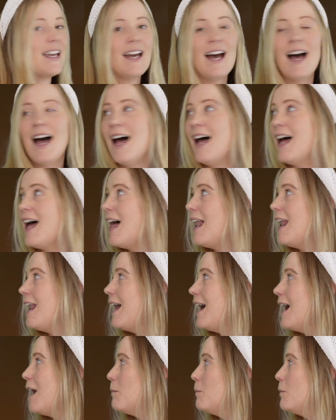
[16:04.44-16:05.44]

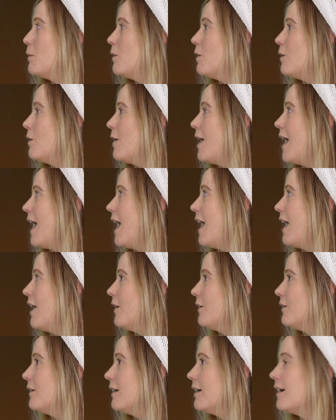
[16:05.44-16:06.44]
colour
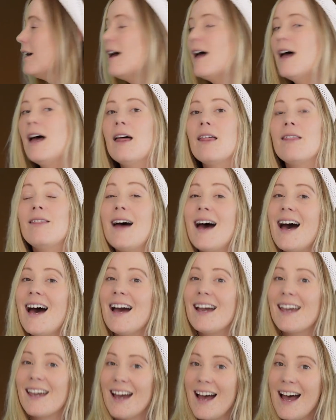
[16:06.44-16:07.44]
brown,
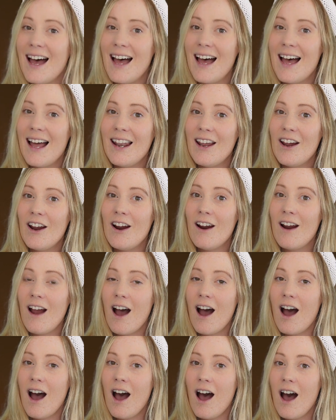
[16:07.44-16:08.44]
the colour
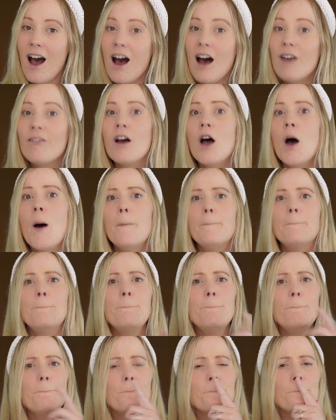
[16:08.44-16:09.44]
of...
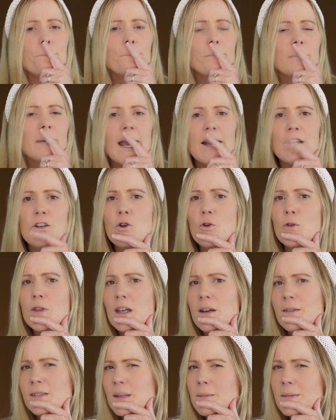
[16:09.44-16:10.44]
Hmm, can you
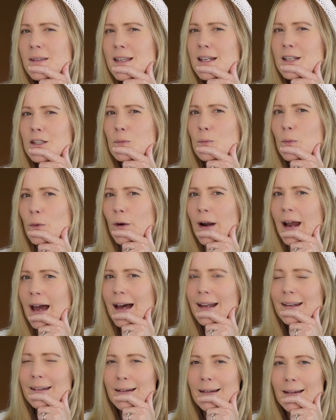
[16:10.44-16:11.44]
think of something that is
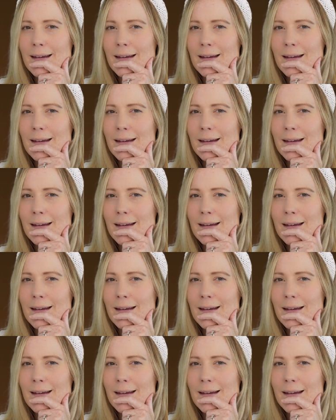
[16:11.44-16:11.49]
brown?